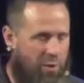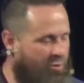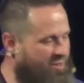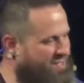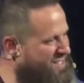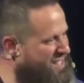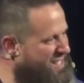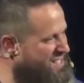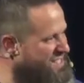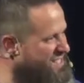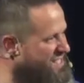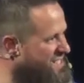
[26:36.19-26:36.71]

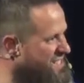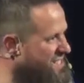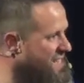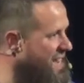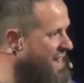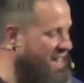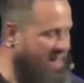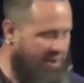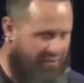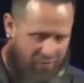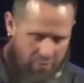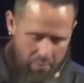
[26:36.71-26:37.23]
and he was a
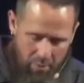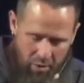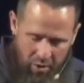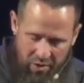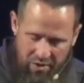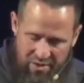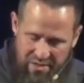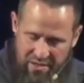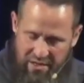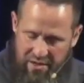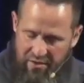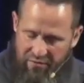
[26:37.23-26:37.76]

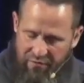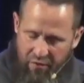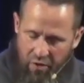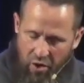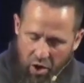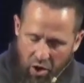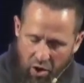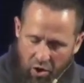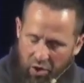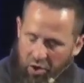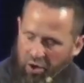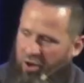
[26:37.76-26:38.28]
safe
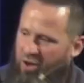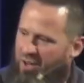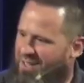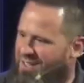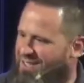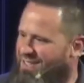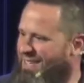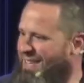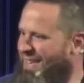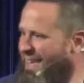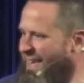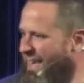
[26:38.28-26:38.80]
person for
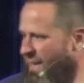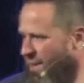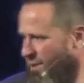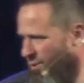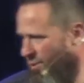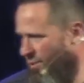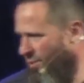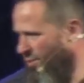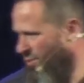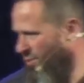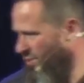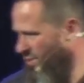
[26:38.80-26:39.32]
her to
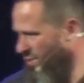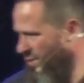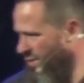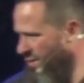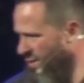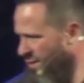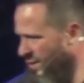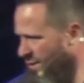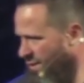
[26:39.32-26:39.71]
heal